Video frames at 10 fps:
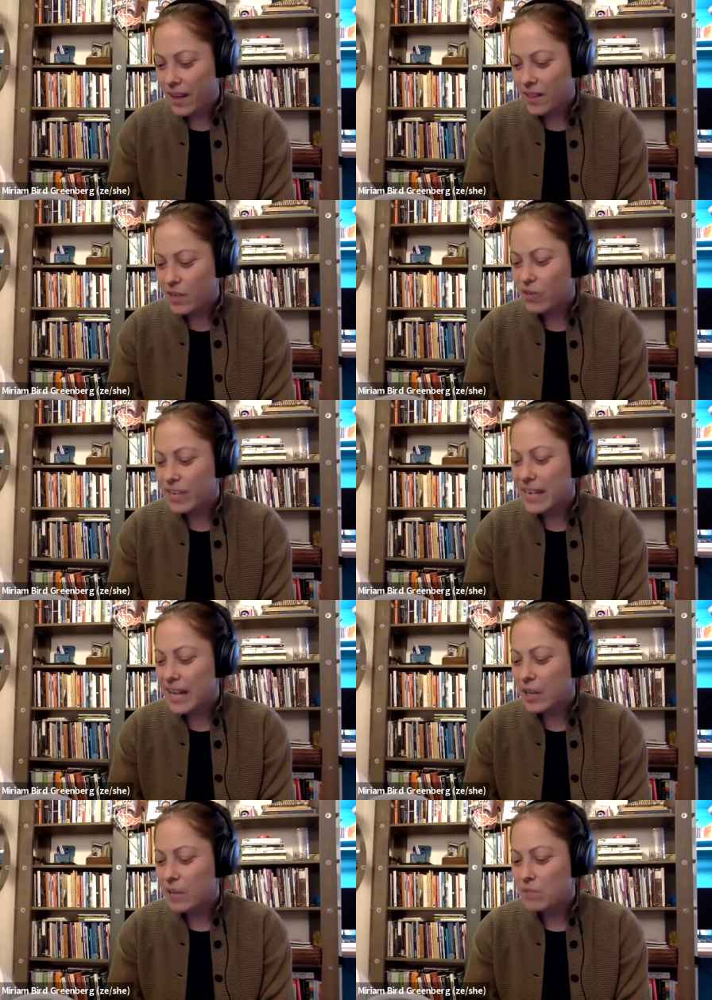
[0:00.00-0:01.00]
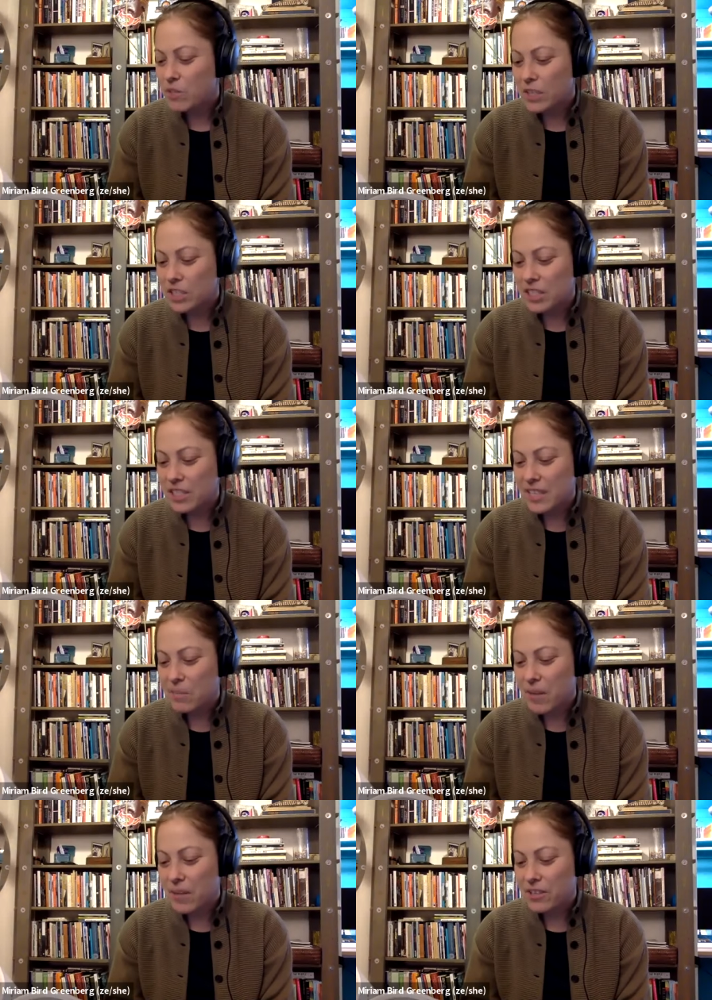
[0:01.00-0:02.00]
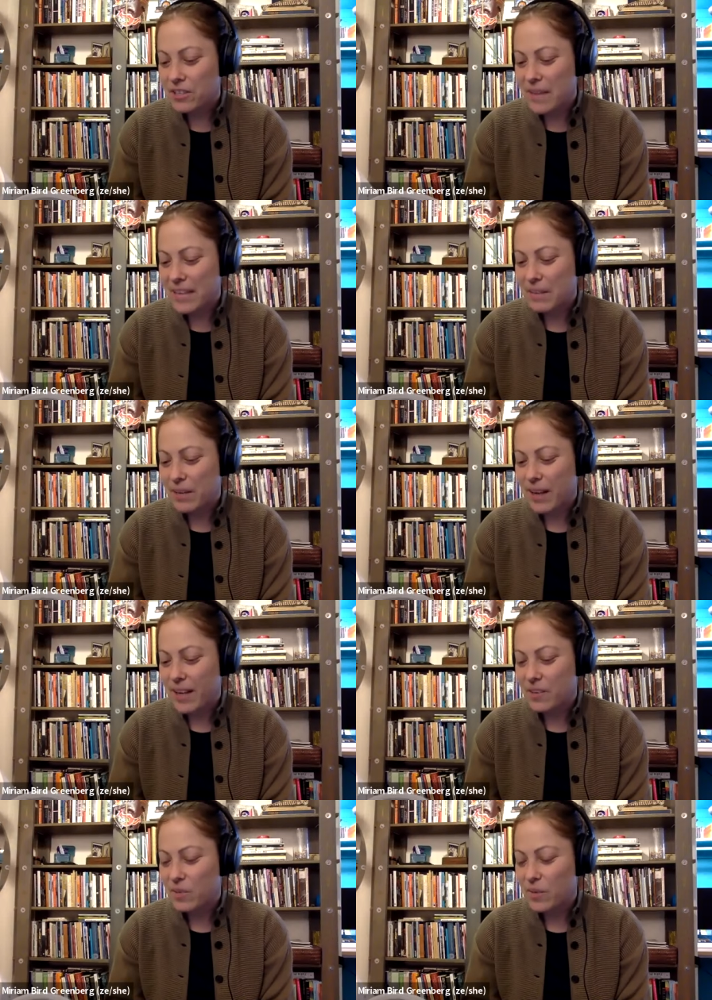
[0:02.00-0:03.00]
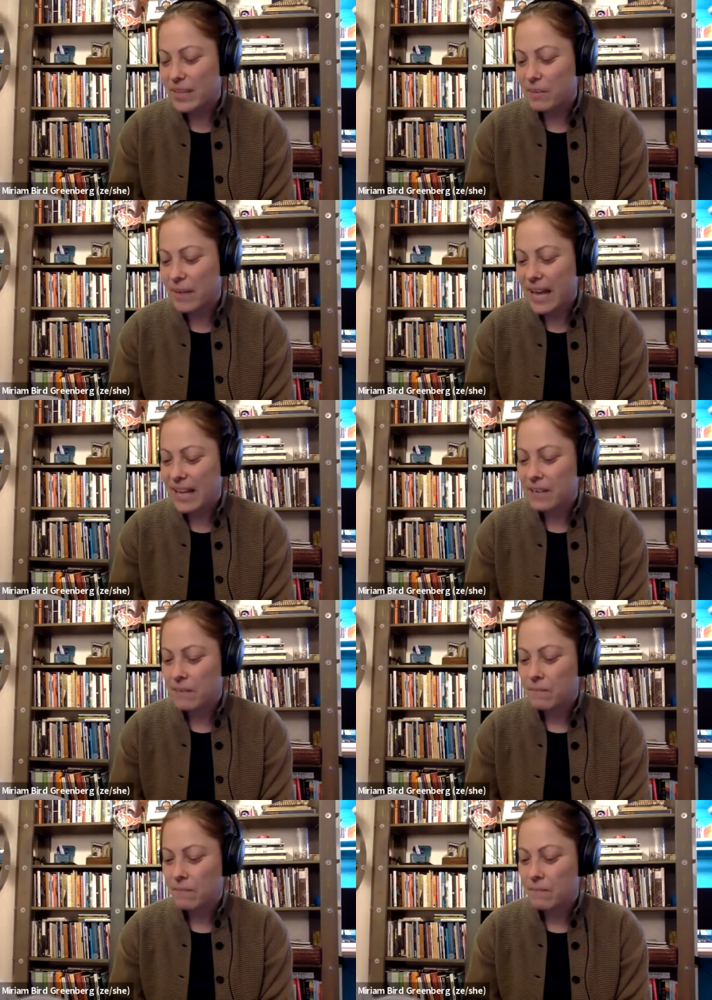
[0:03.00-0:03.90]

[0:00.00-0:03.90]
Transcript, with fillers: The green elm switches their mothers make them cut when they're bad.